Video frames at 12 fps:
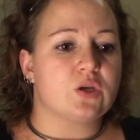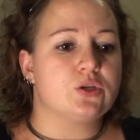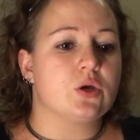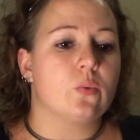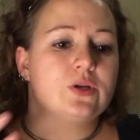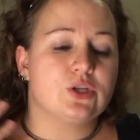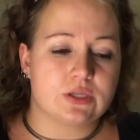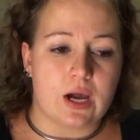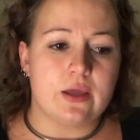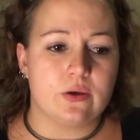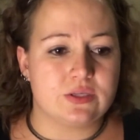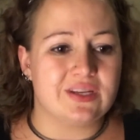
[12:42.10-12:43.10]
So we just
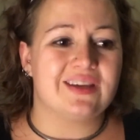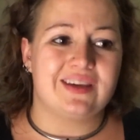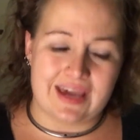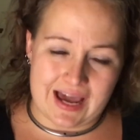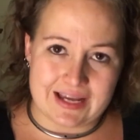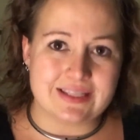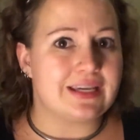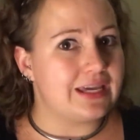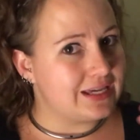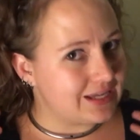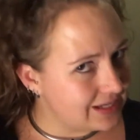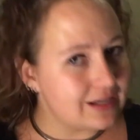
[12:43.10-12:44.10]
got used to, yes,
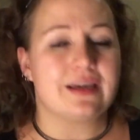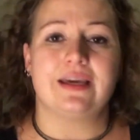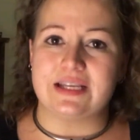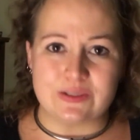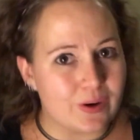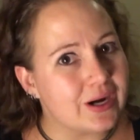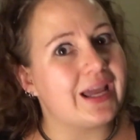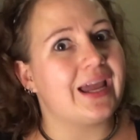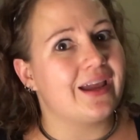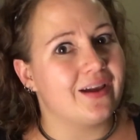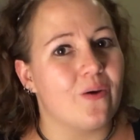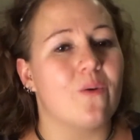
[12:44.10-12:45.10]
he, he's
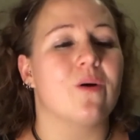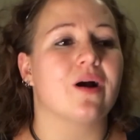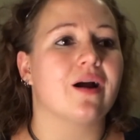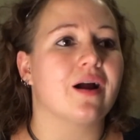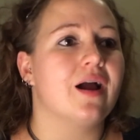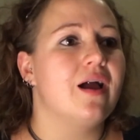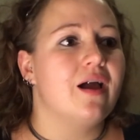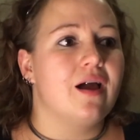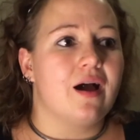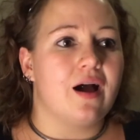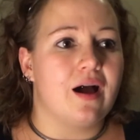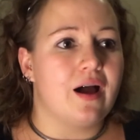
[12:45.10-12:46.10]
working or,
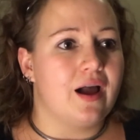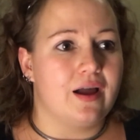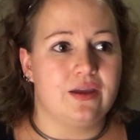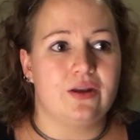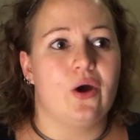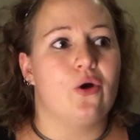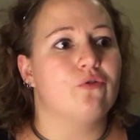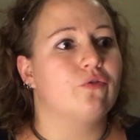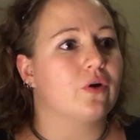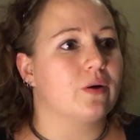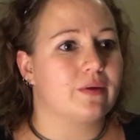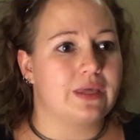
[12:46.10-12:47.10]
uh, you know,
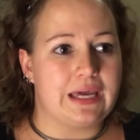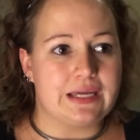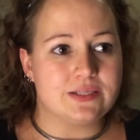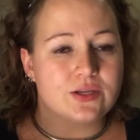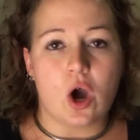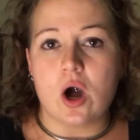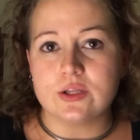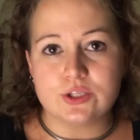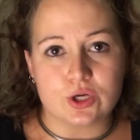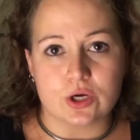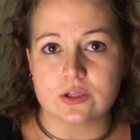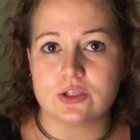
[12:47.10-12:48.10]
for kids
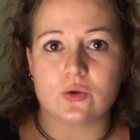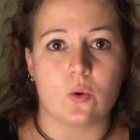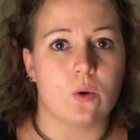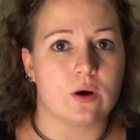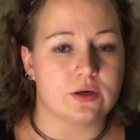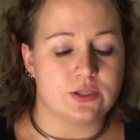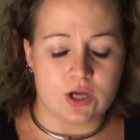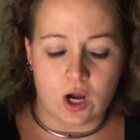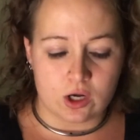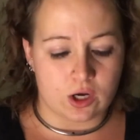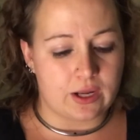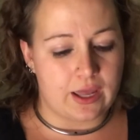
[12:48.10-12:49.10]
concerts or
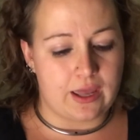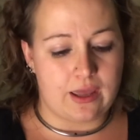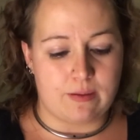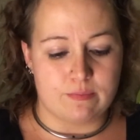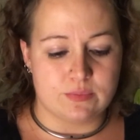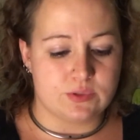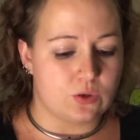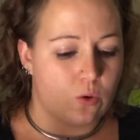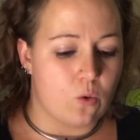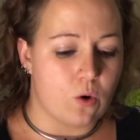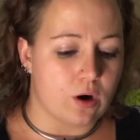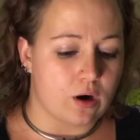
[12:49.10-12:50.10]
soccer games
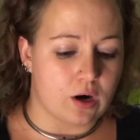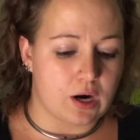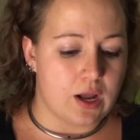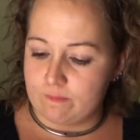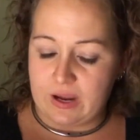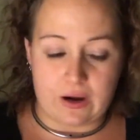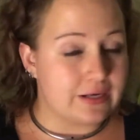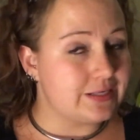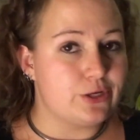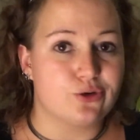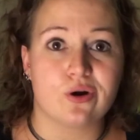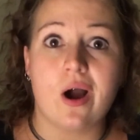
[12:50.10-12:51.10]
or
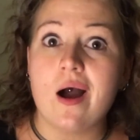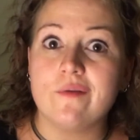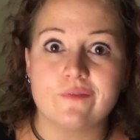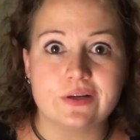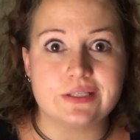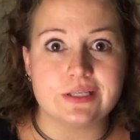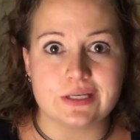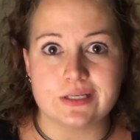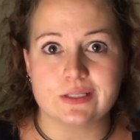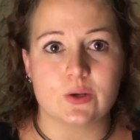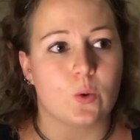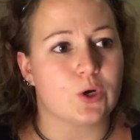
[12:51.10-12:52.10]
parent-teacher
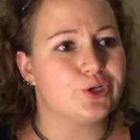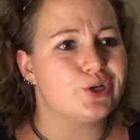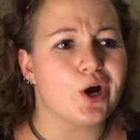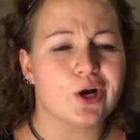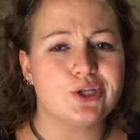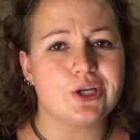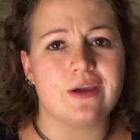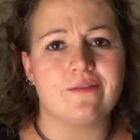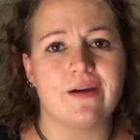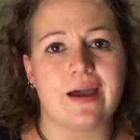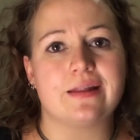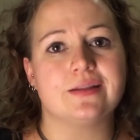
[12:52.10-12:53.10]
conferences or church
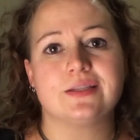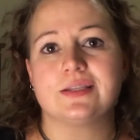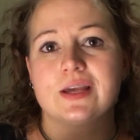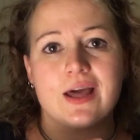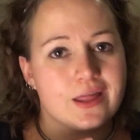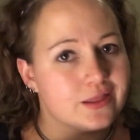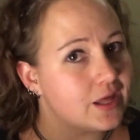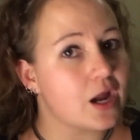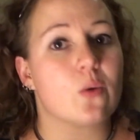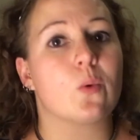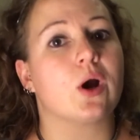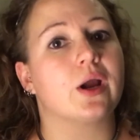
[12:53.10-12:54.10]
events.
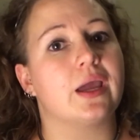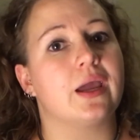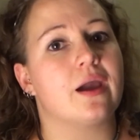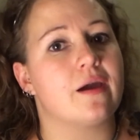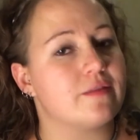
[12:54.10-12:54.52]
They're working.